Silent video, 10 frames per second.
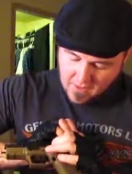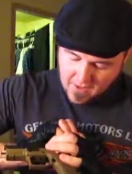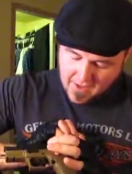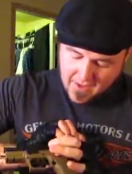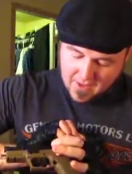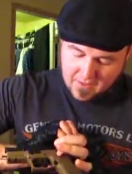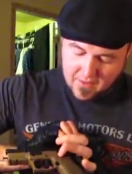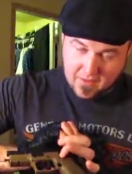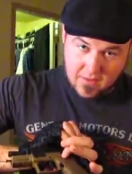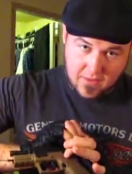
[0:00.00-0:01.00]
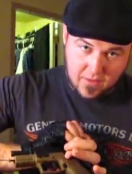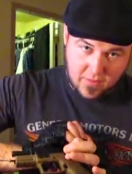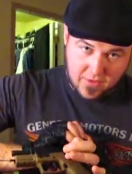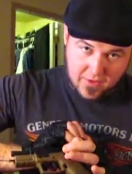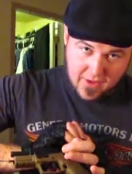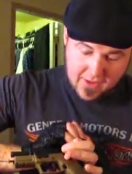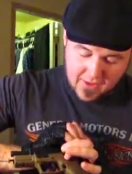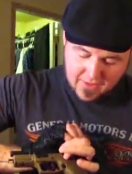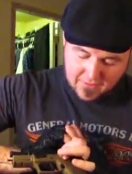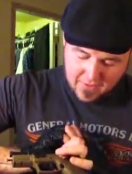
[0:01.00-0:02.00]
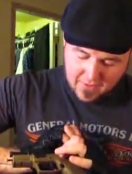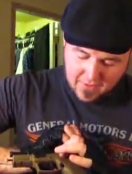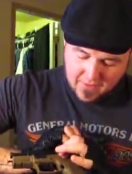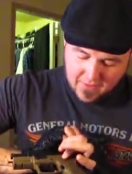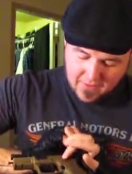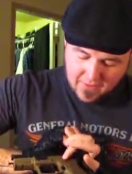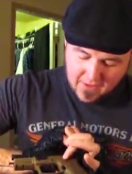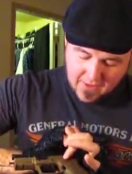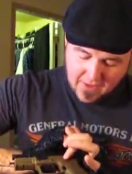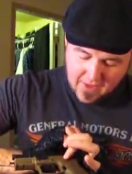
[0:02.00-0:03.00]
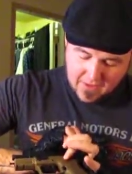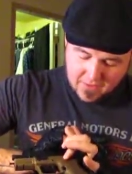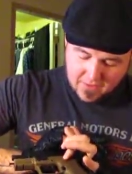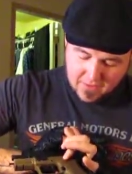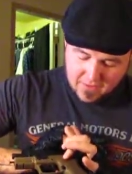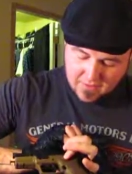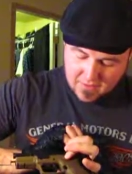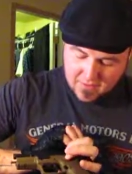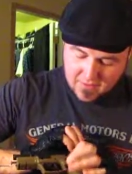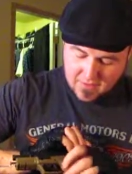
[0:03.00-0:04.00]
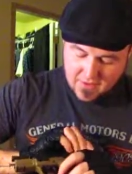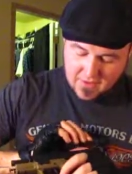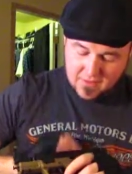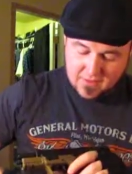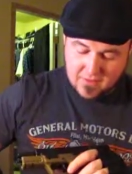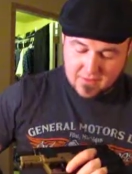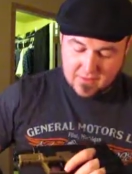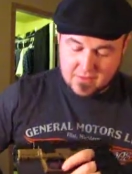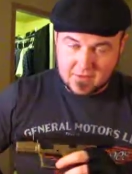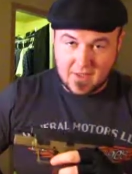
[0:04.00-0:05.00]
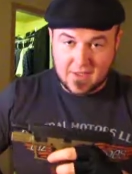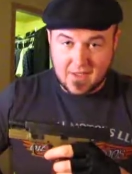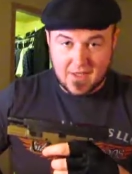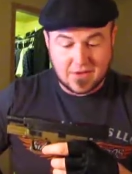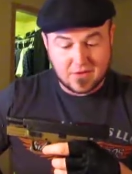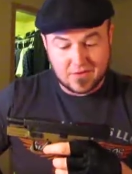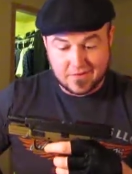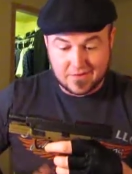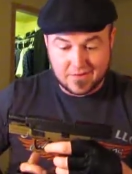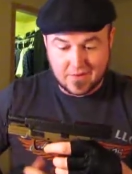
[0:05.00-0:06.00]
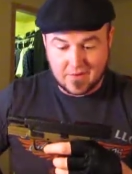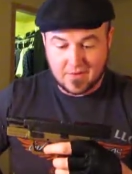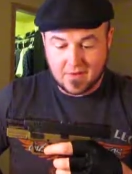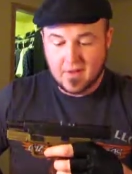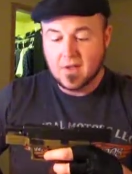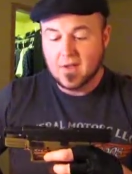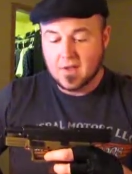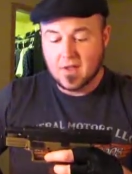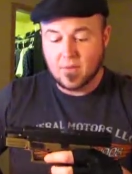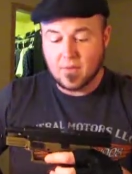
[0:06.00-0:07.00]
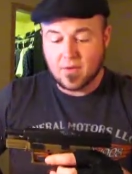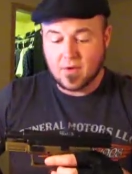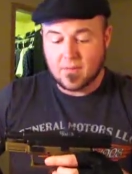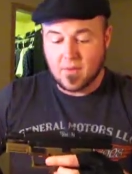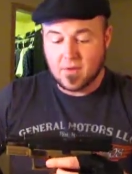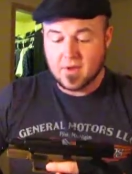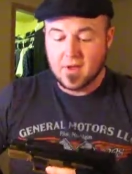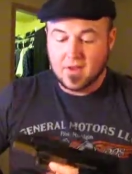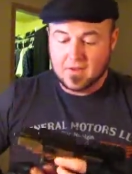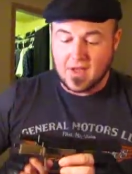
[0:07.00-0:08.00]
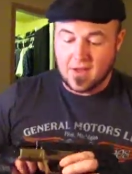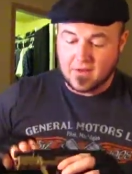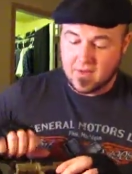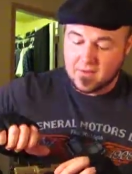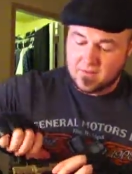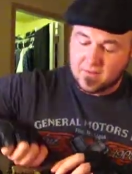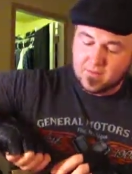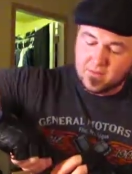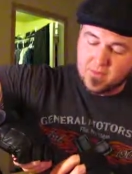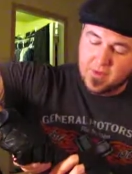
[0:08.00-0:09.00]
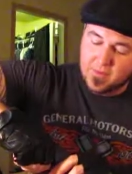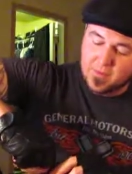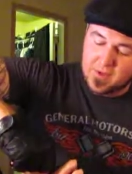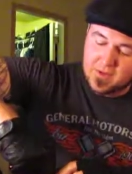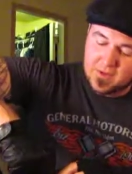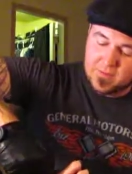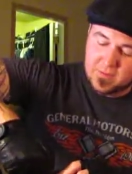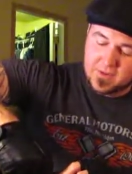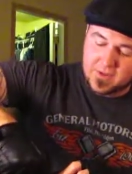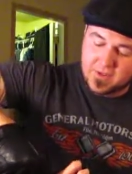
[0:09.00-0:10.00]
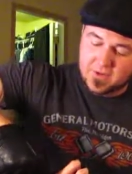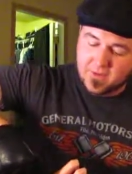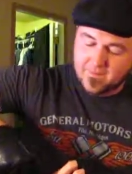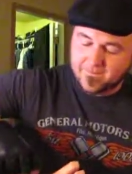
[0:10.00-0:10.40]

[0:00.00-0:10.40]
and with your index finger engage the slide catch, so it won't go forward. Now then, we can repeat this procedure